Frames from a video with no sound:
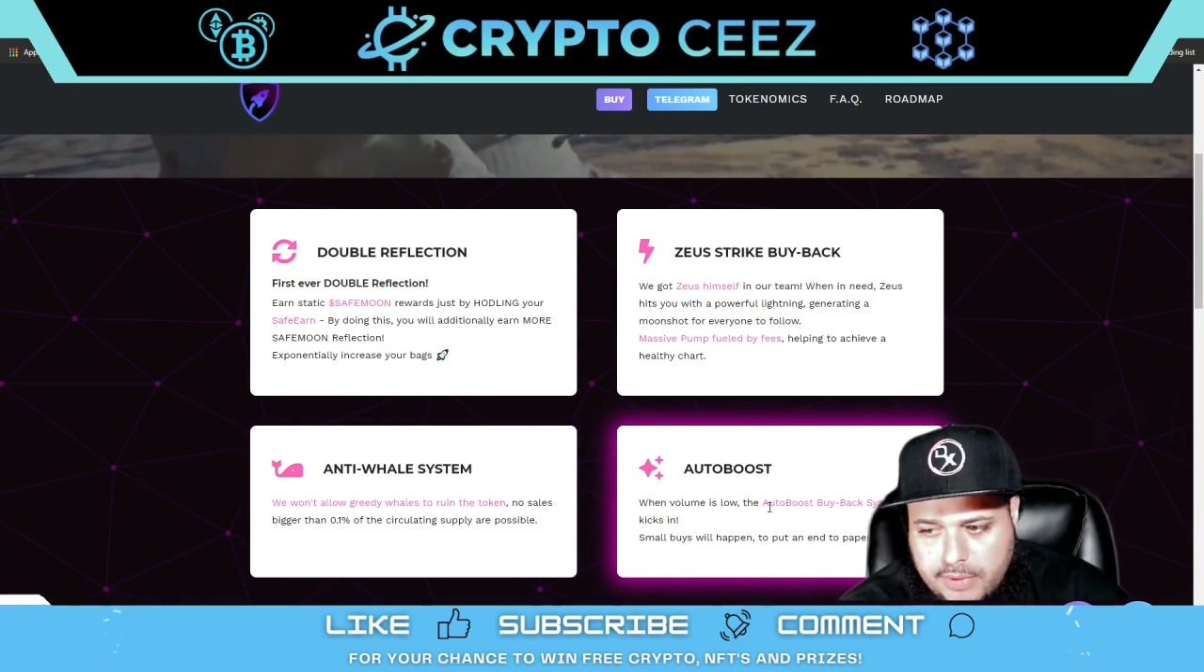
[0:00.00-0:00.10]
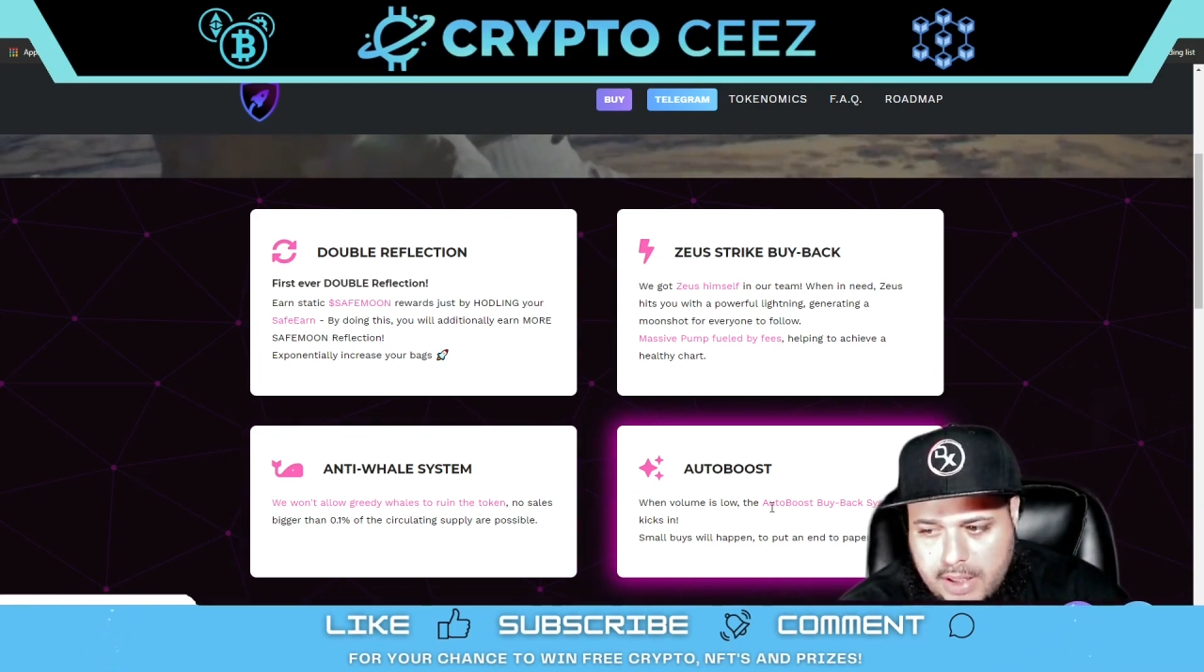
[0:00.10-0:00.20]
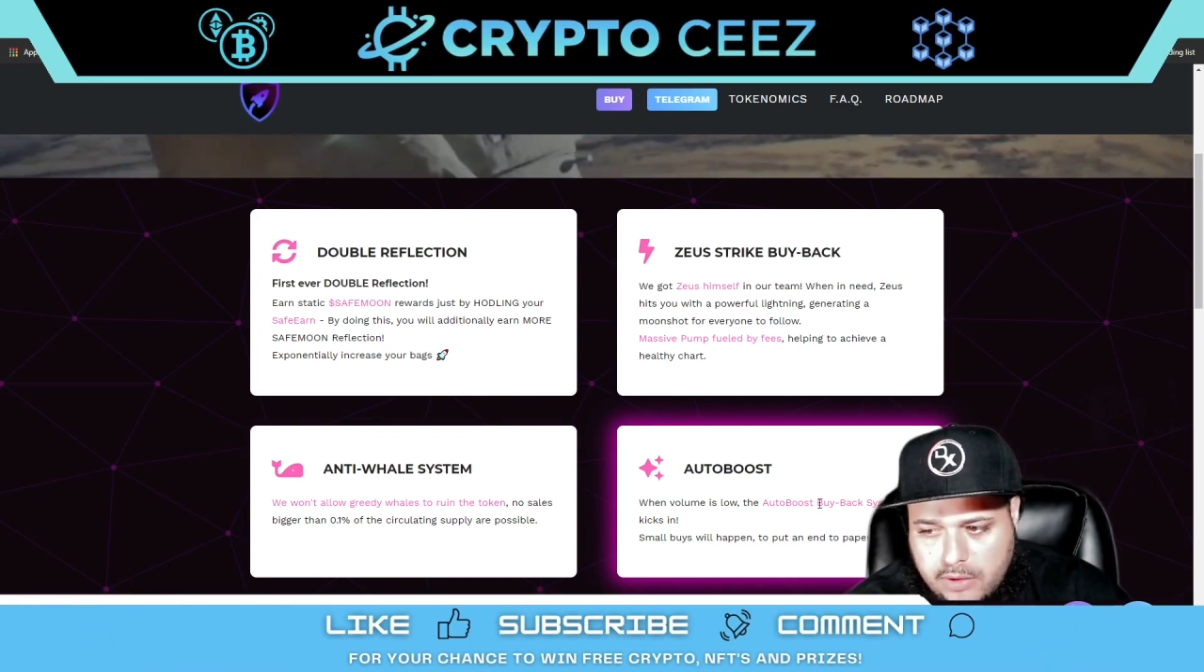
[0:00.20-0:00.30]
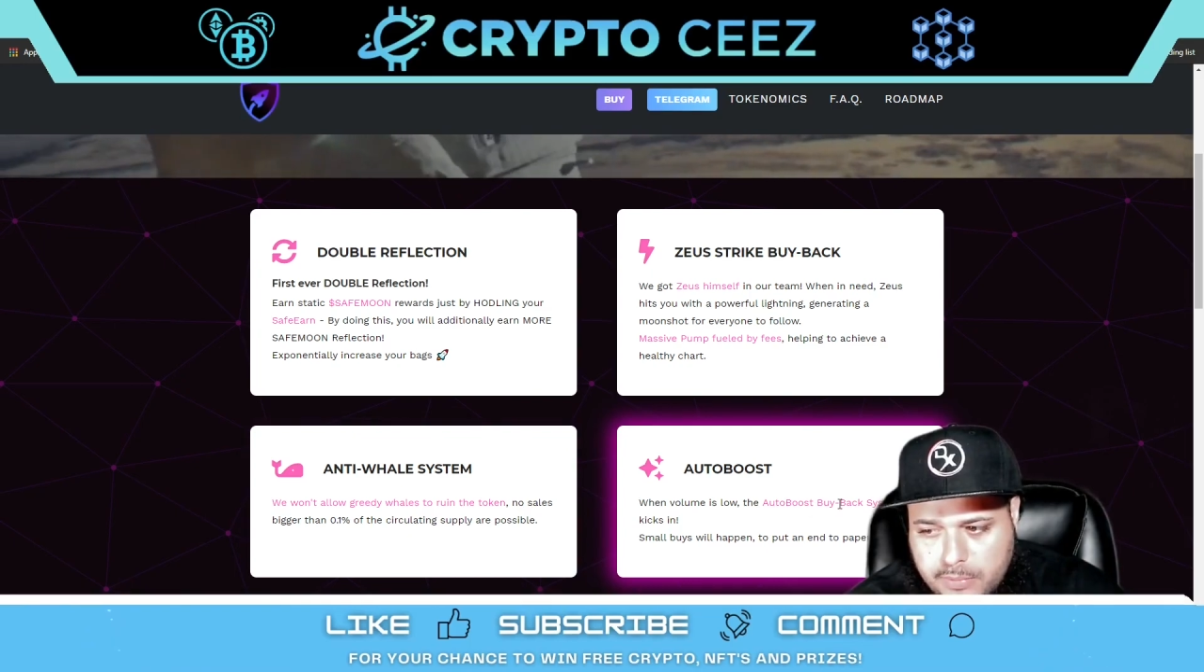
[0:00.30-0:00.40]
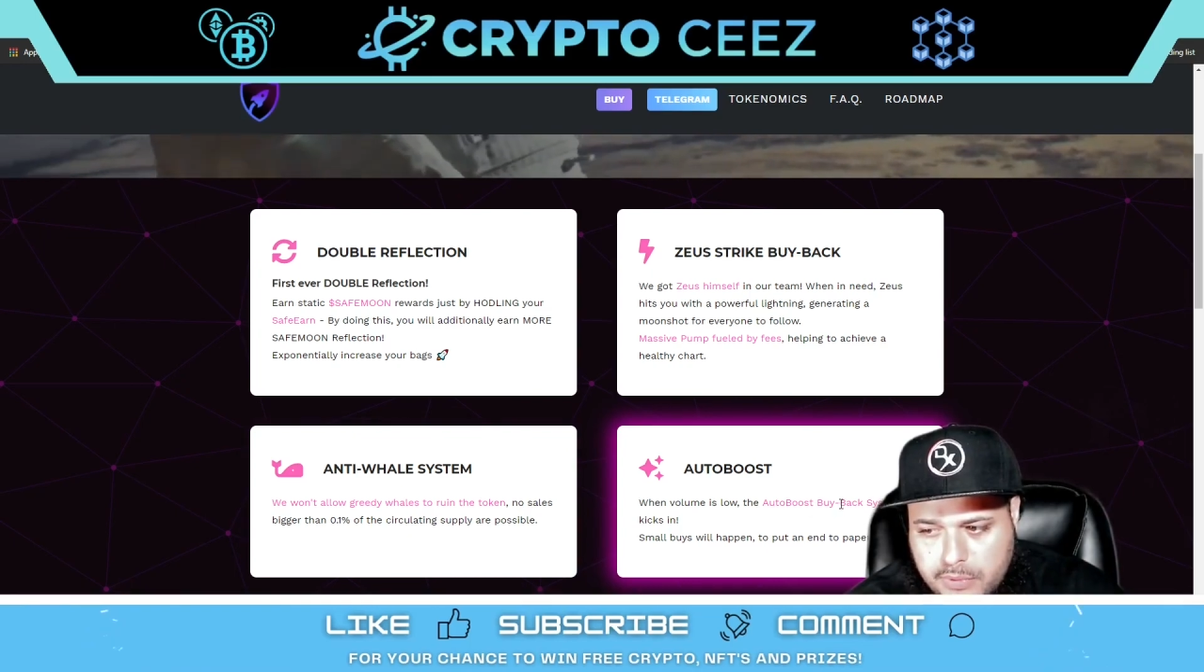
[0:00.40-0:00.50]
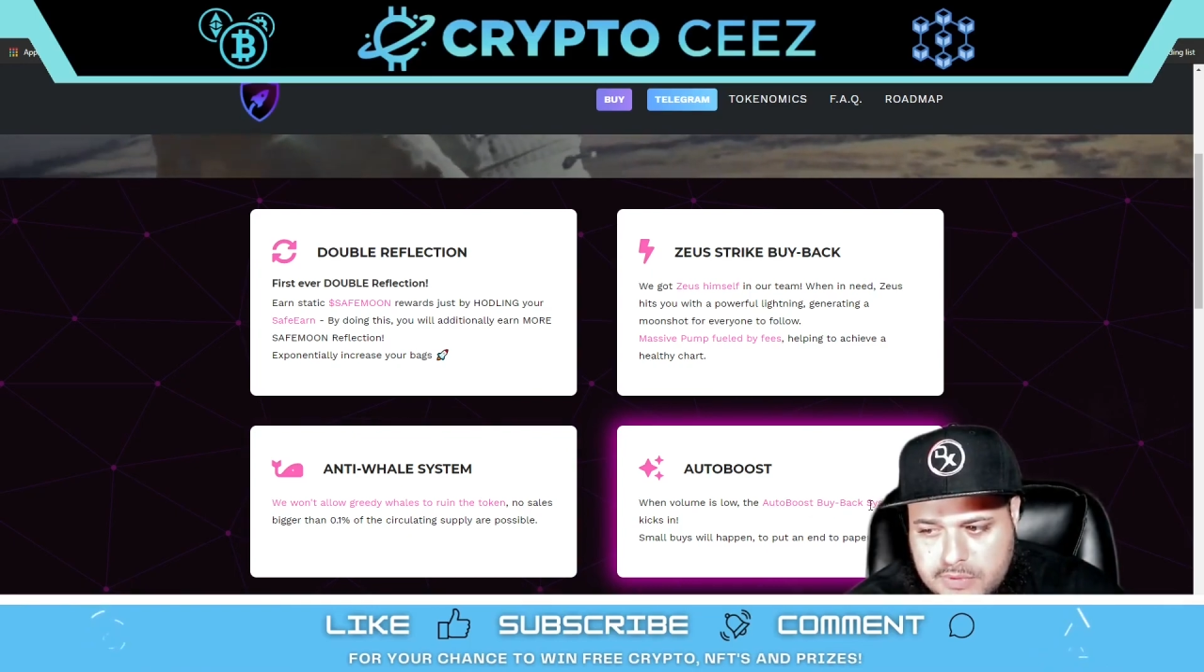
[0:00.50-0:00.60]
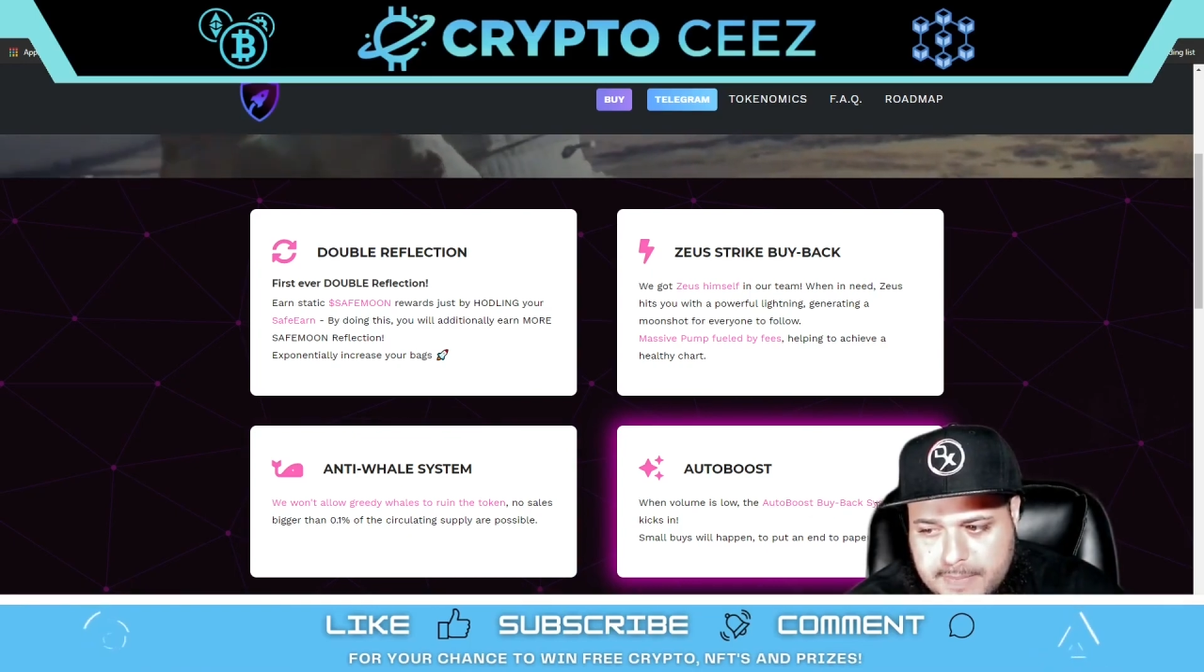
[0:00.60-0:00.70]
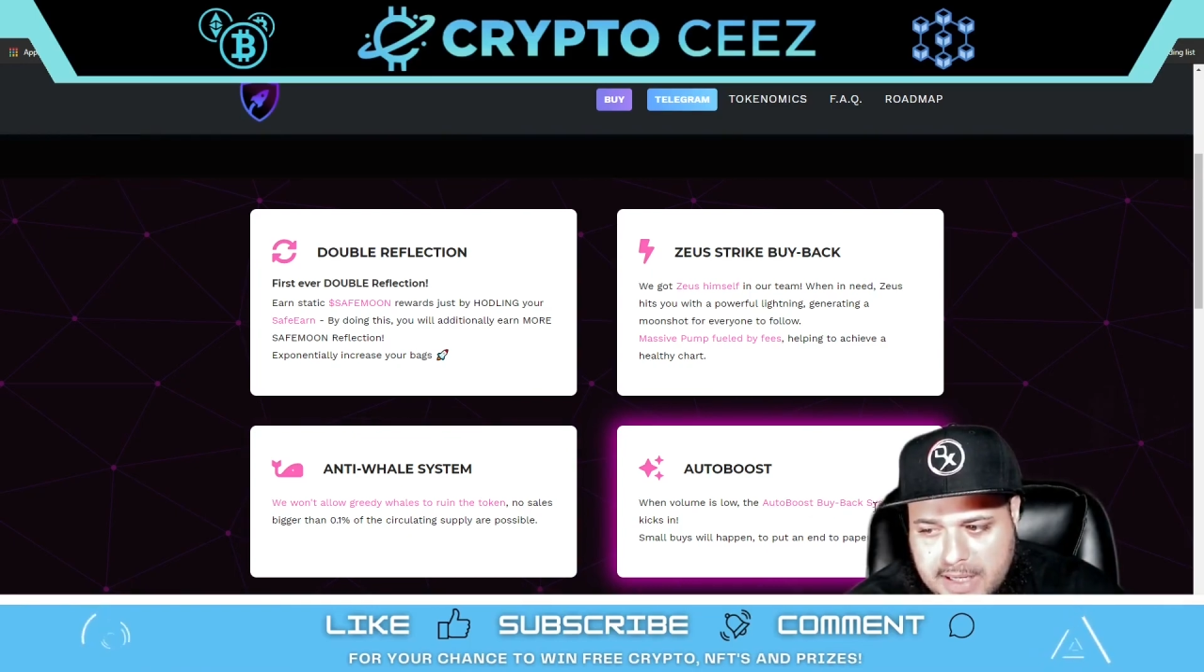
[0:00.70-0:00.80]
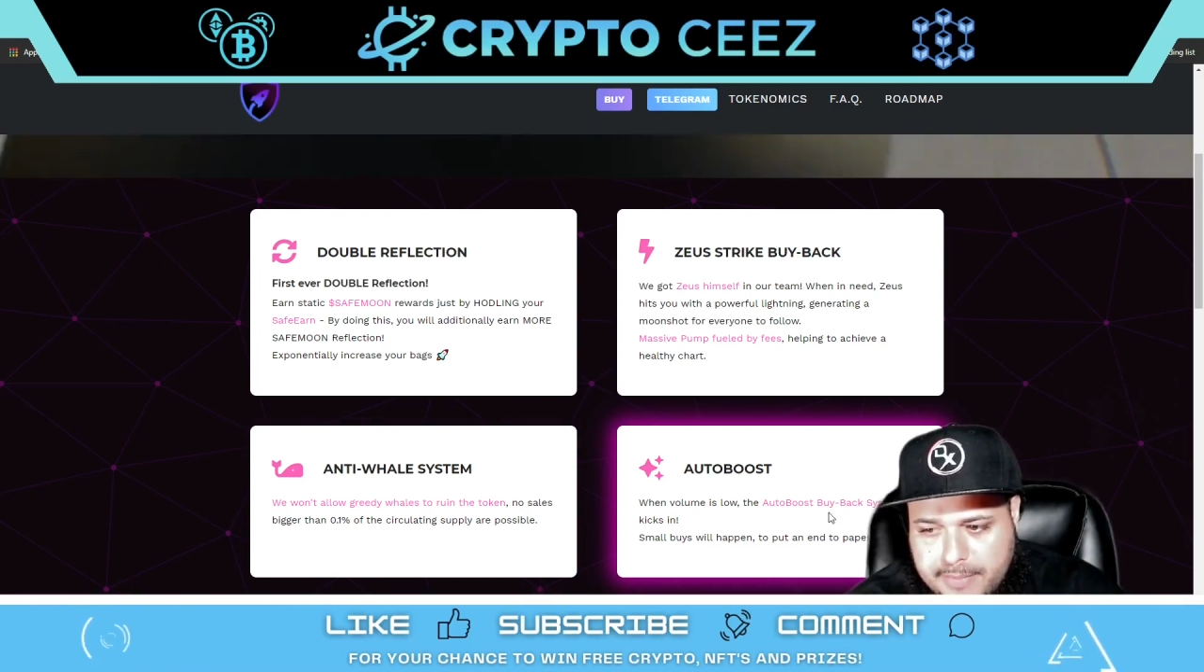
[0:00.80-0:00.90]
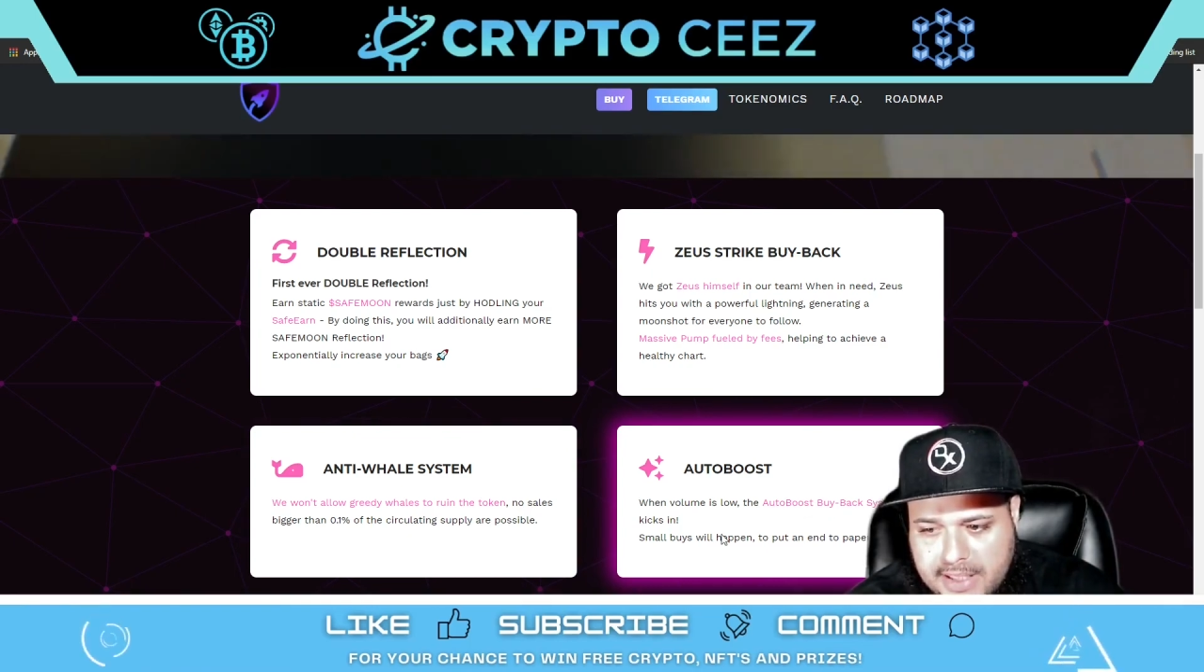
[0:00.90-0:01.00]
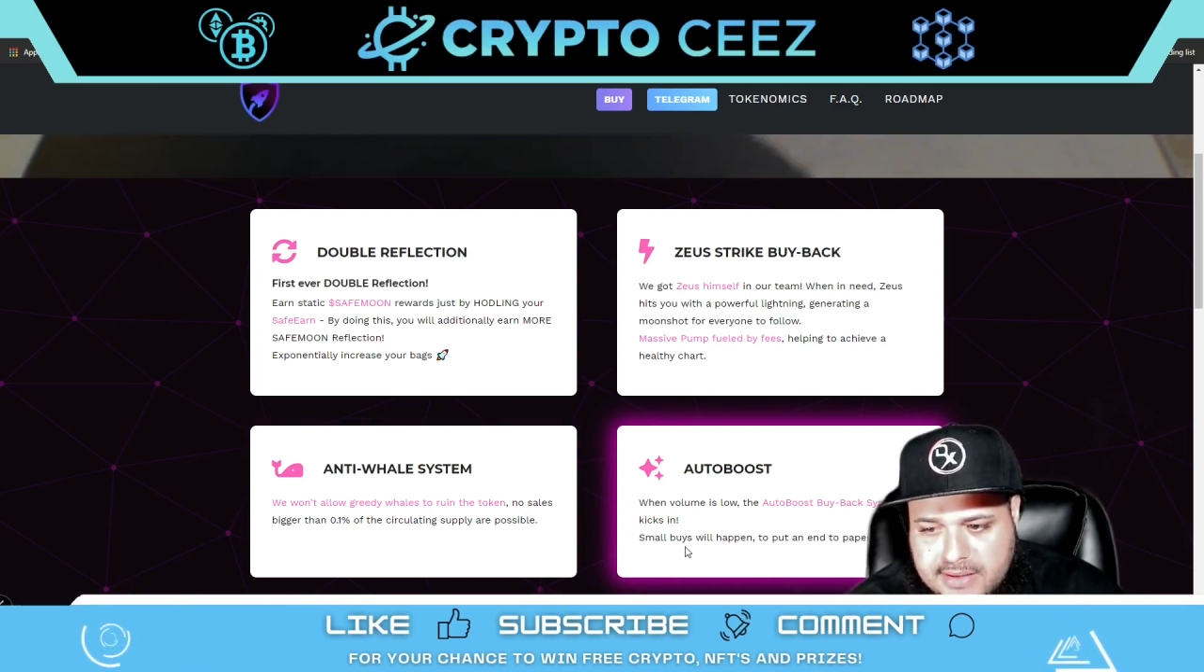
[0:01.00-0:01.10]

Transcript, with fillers: the auto boost buyback